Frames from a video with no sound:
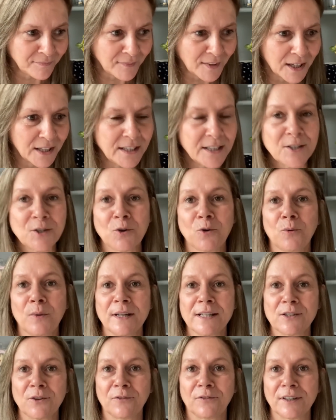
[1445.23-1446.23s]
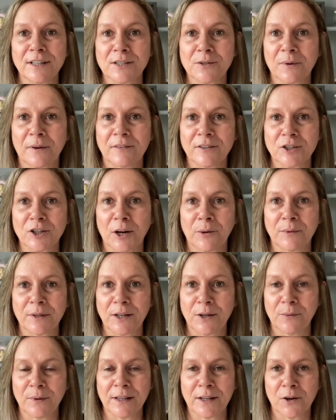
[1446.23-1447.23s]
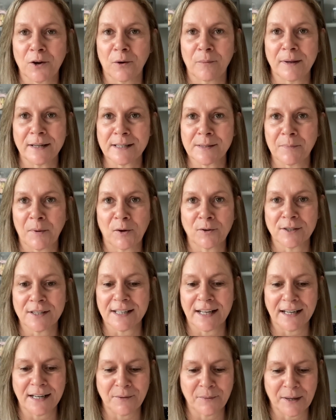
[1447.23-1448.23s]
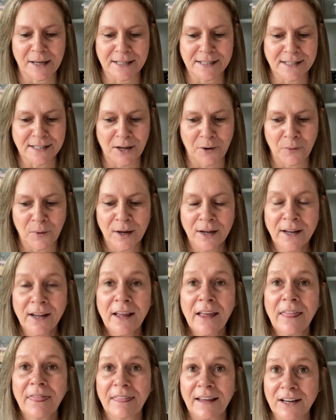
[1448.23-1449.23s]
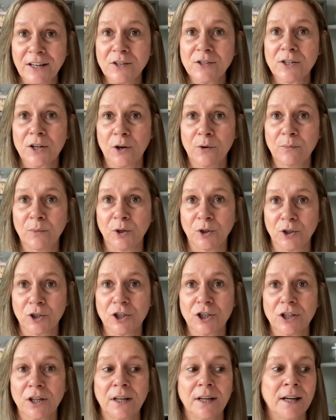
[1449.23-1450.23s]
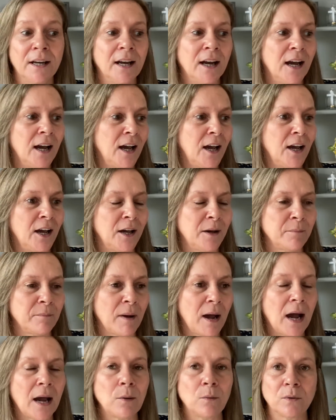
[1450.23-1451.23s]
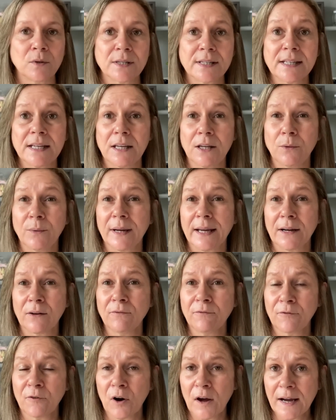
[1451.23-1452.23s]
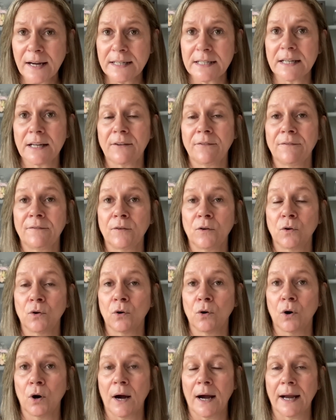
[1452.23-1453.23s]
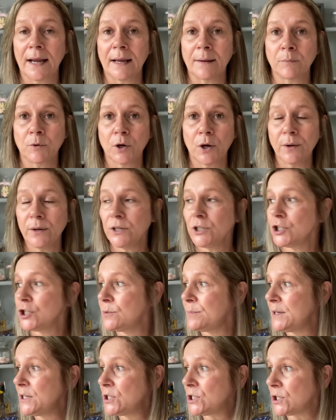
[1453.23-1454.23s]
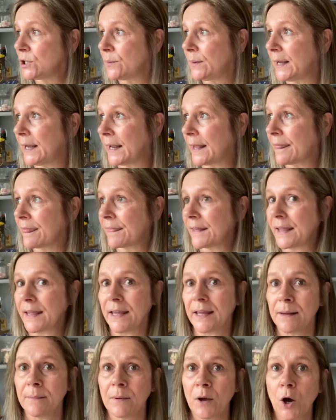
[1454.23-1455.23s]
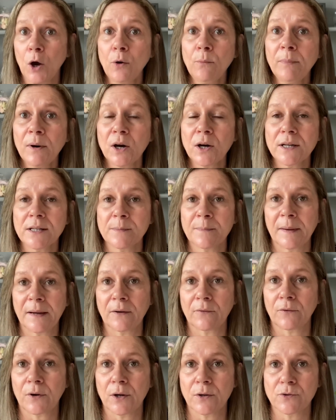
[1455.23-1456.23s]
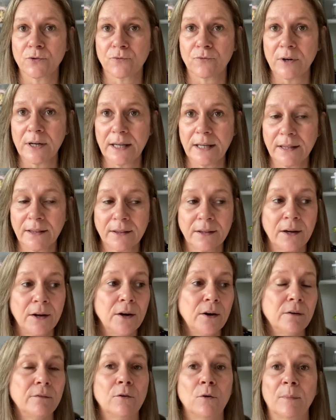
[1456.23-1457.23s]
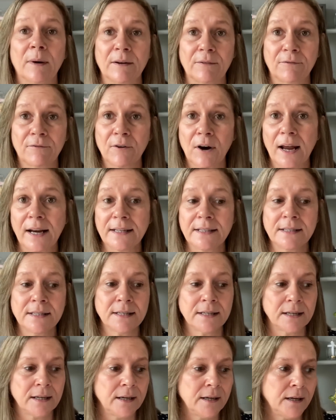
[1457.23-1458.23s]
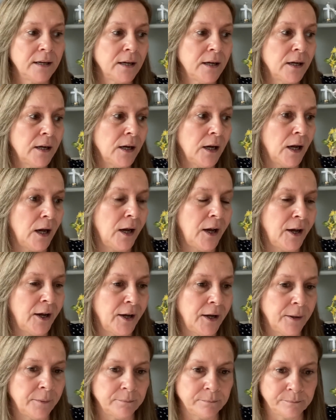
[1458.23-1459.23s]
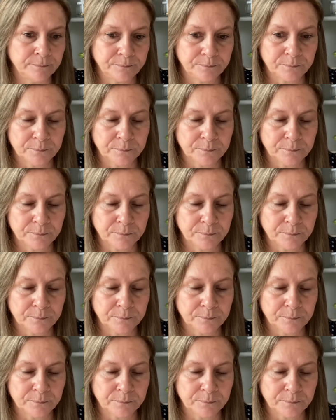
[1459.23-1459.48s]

it's always lovely to have a chat with you in the comments box anyway. So thank you so much. I will see you again on Friday, for I am going to be doing the Home Bargains Pink Rose wreath for my friend. And